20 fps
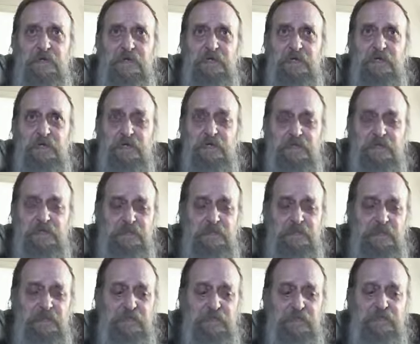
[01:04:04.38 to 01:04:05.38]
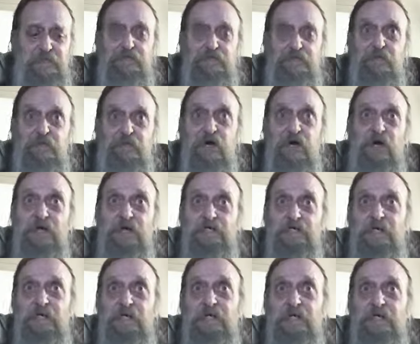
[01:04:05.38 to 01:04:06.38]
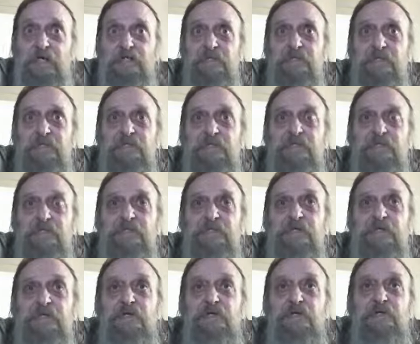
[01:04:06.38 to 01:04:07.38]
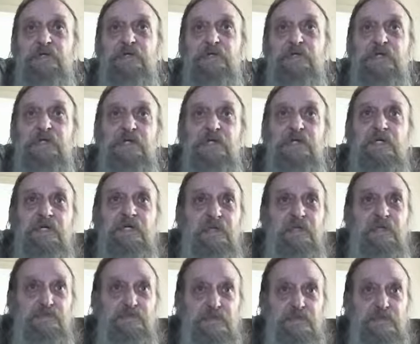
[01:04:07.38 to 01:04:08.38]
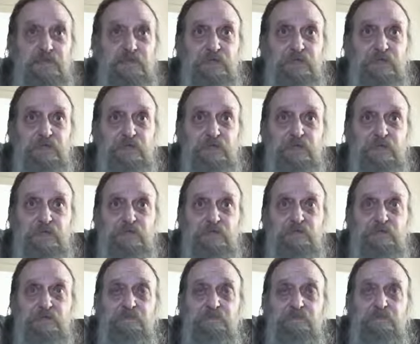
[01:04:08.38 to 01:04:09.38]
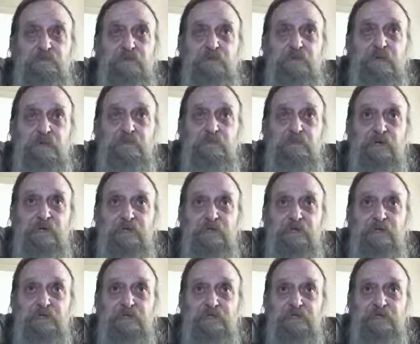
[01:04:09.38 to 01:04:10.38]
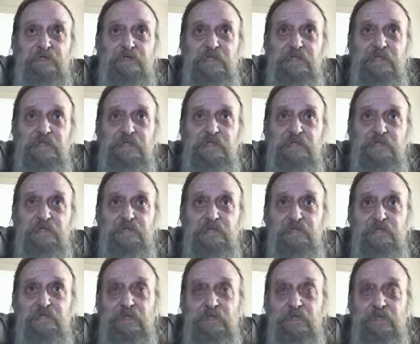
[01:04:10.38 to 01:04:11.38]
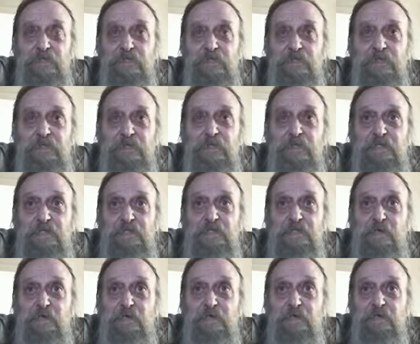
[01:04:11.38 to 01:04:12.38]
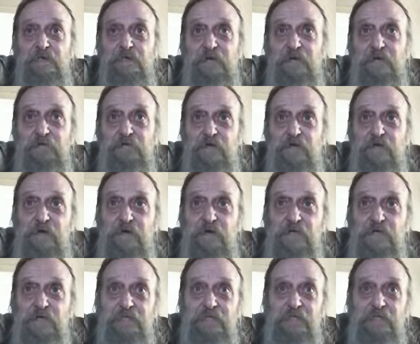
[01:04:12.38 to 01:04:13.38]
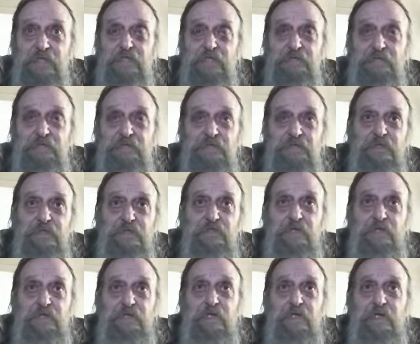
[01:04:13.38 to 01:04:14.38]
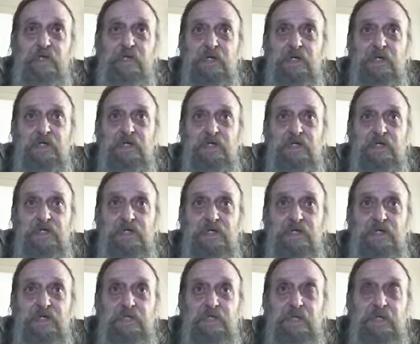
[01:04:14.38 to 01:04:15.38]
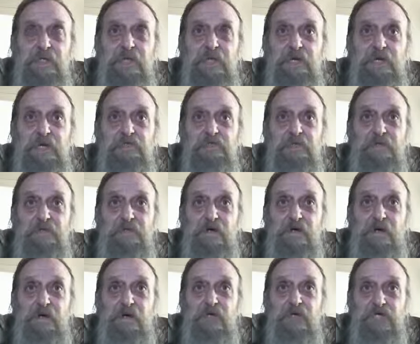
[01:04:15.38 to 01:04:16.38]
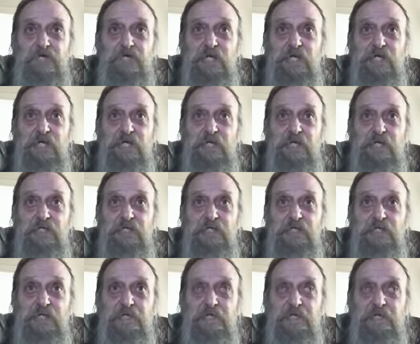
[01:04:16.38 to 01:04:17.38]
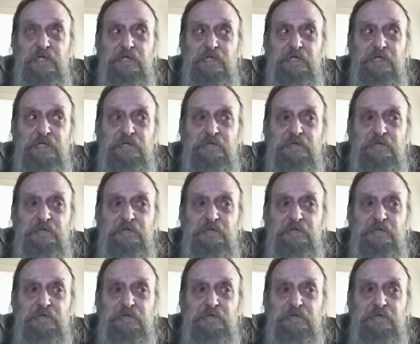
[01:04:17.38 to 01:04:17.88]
And it's a process. So if you, my brothers and sisters, will start that process, if you have your heart changed, then,